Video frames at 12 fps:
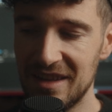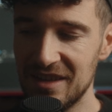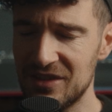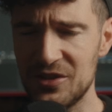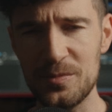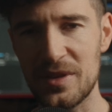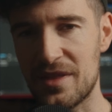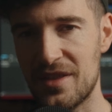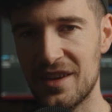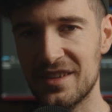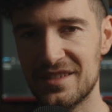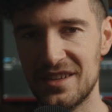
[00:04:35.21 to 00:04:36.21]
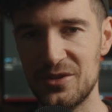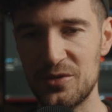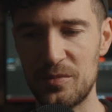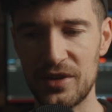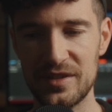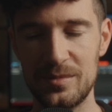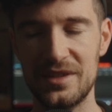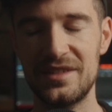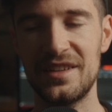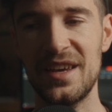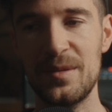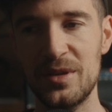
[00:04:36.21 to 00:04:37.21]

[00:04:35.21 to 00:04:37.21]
stupid things that you could possibly say,